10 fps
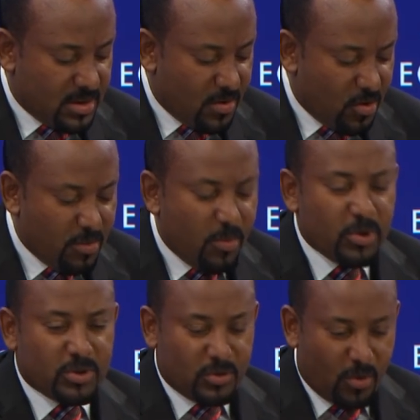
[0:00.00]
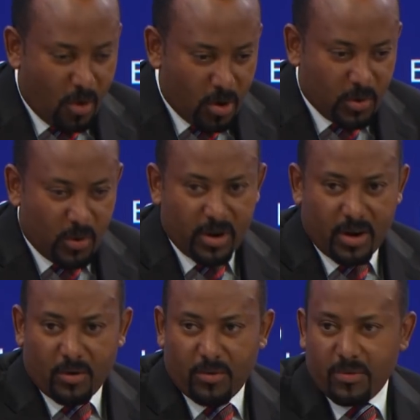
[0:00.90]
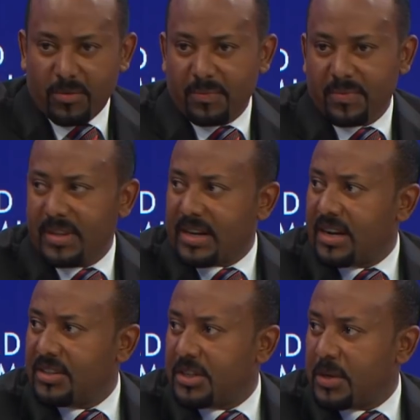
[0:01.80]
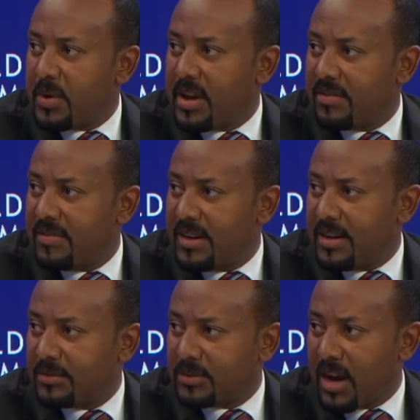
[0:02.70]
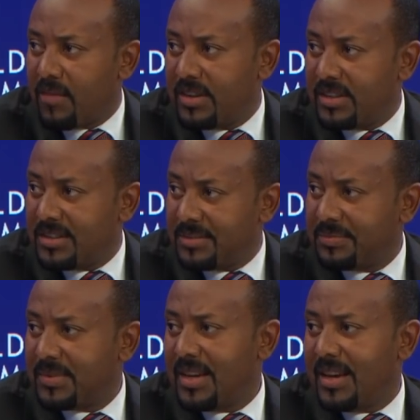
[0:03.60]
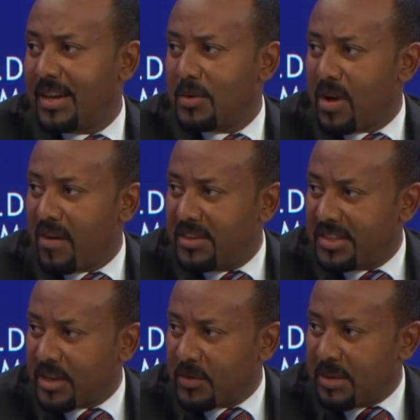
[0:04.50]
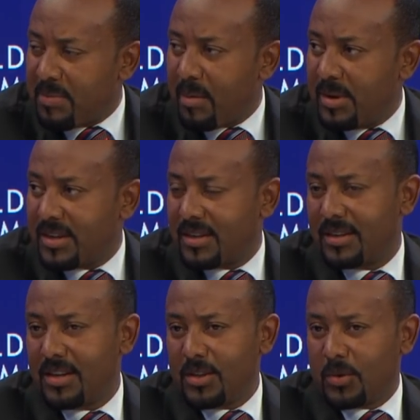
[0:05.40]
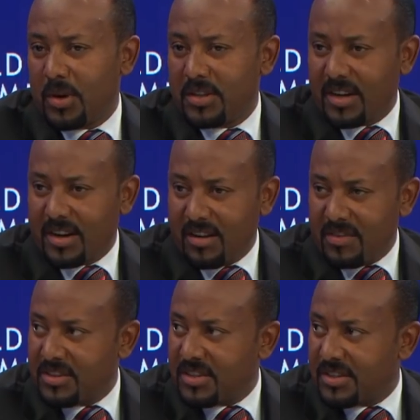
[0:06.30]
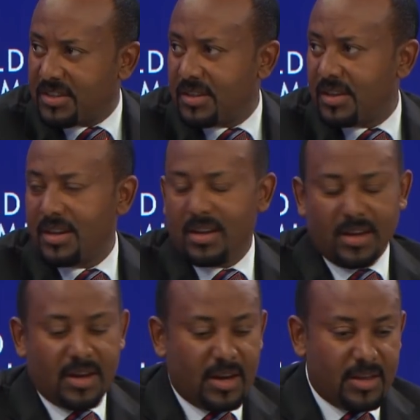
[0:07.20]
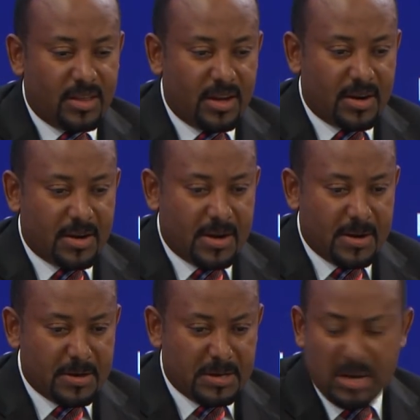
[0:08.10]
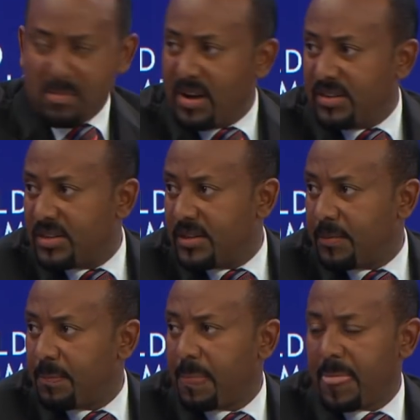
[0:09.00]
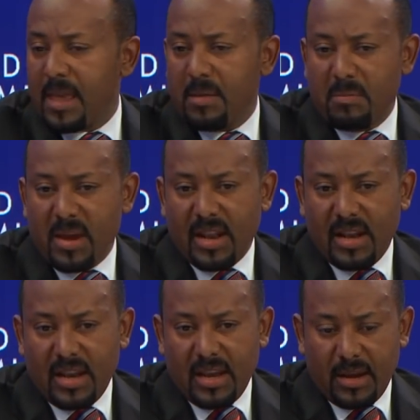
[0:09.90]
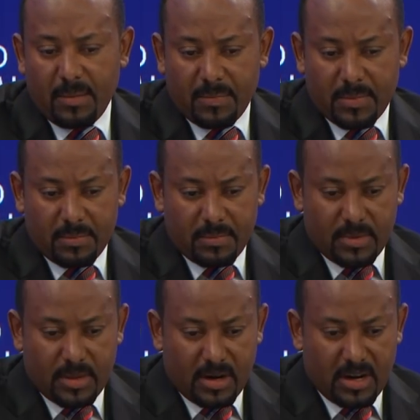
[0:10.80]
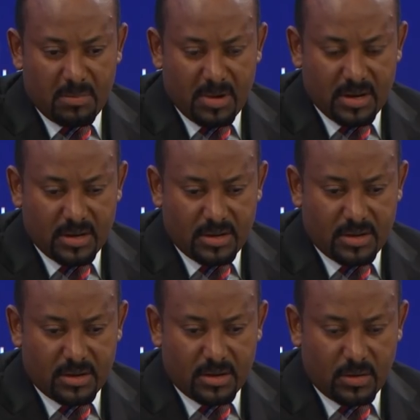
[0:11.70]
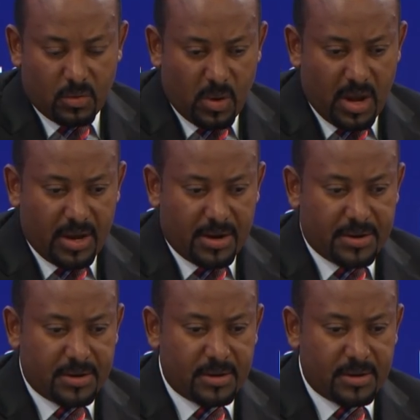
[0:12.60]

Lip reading: almost all corners of the country. We have traveled and we have discussed with the public to hear their grievances and their demands. Mainly, their demands were